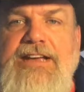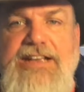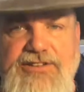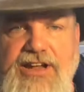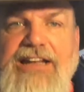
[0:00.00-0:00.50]

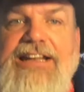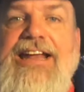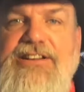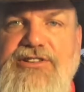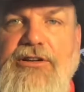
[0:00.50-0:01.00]
He's not
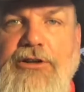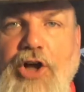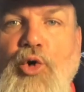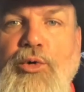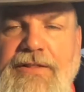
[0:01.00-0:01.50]
let us
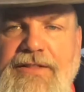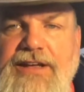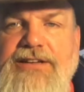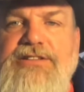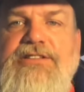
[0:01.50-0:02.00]
alone in
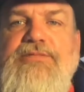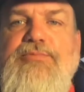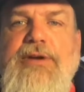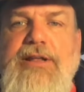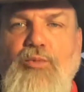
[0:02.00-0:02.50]
this,
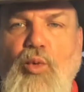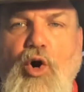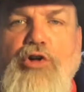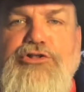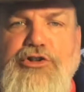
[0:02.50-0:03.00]
but He
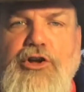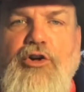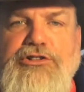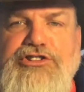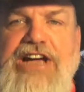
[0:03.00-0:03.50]
walks
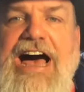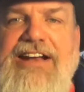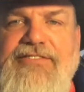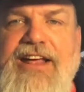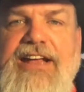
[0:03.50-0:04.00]
alongside
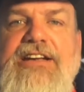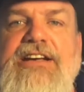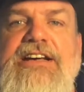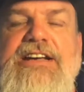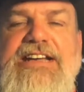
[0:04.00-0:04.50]
of it,
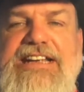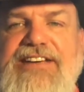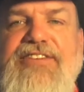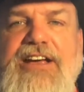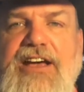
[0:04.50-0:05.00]

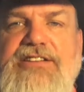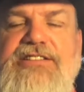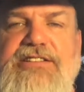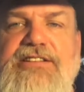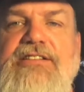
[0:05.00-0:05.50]
giving
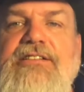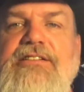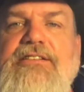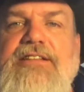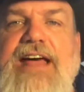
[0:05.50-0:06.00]
us
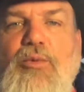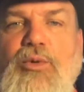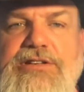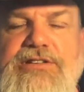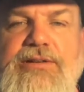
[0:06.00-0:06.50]
that
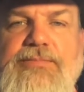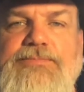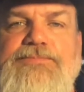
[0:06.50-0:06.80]
wisdom.